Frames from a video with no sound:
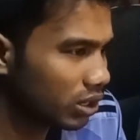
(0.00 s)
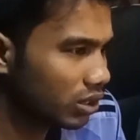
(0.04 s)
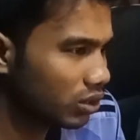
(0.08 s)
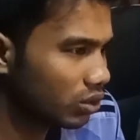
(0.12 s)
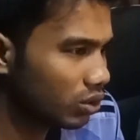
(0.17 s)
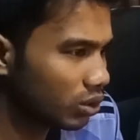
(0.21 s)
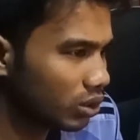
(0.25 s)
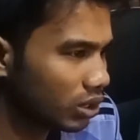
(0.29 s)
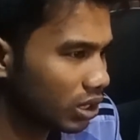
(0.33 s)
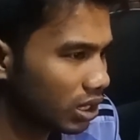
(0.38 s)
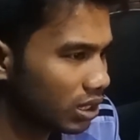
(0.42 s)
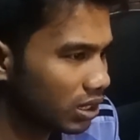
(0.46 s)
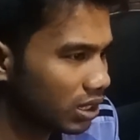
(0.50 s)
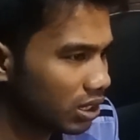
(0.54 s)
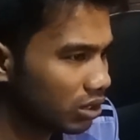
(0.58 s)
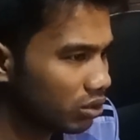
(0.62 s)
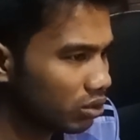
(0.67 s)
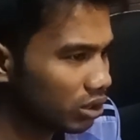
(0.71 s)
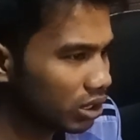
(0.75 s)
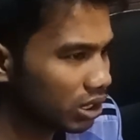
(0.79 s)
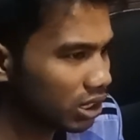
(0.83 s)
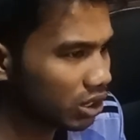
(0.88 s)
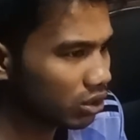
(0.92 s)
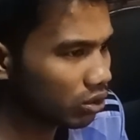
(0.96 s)
social
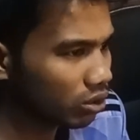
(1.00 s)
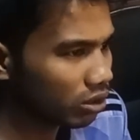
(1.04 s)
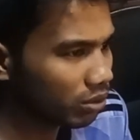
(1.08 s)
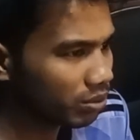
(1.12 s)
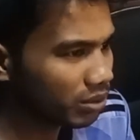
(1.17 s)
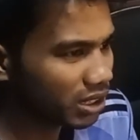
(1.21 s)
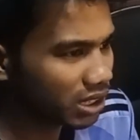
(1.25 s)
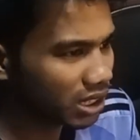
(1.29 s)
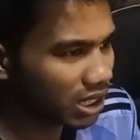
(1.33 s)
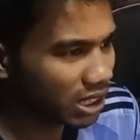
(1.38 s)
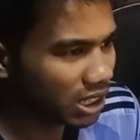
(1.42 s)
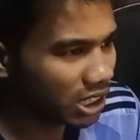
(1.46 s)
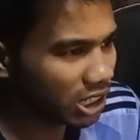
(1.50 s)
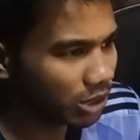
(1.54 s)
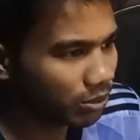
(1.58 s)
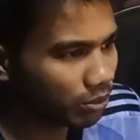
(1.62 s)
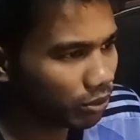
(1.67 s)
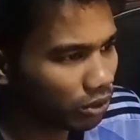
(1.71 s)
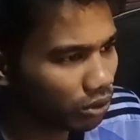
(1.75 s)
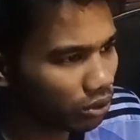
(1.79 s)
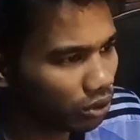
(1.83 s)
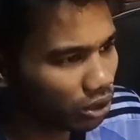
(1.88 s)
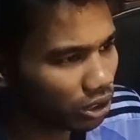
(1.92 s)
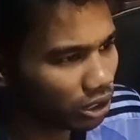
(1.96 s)
security is one of the
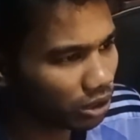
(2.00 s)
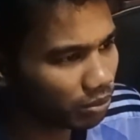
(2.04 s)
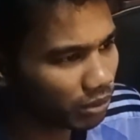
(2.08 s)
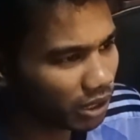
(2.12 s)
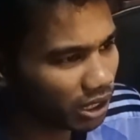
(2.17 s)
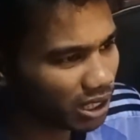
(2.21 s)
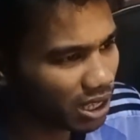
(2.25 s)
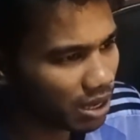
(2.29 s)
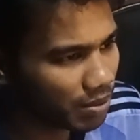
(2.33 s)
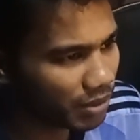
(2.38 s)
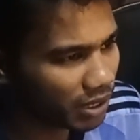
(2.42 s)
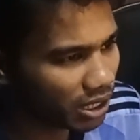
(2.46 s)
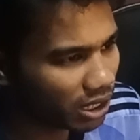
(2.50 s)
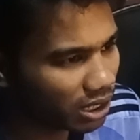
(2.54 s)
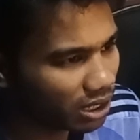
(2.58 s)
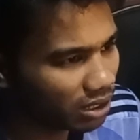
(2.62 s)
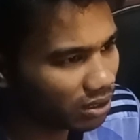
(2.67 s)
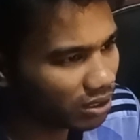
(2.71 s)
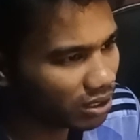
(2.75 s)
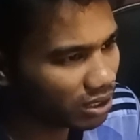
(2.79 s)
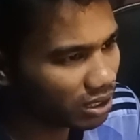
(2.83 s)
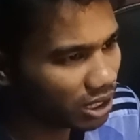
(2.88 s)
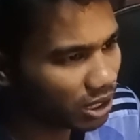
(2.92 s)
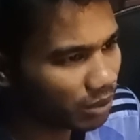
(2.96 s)
successful gotten by the Americans.